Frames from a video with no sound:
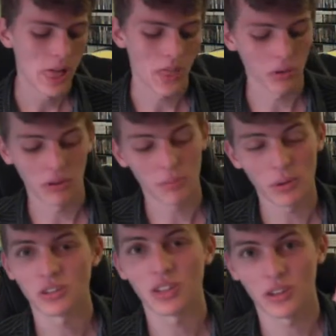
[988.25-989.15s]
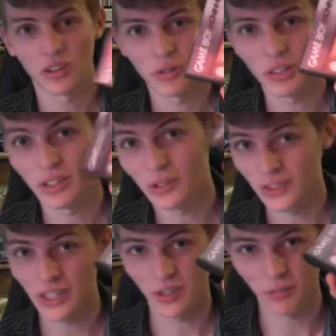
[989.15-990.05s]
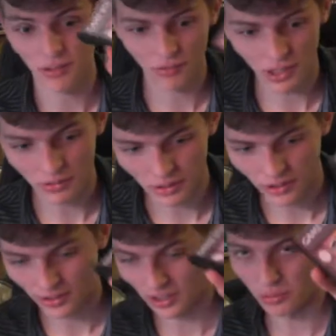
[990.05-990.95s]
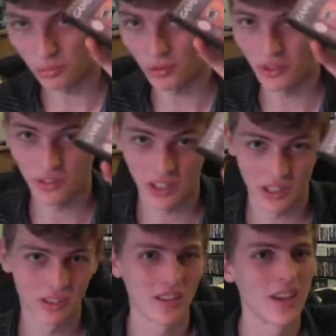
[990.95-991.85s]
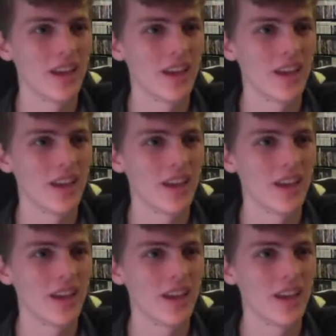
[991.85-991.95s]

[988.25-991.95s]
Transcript: And then we have Pro Skater 3. This one's actually my favorite on Game Boy Advance.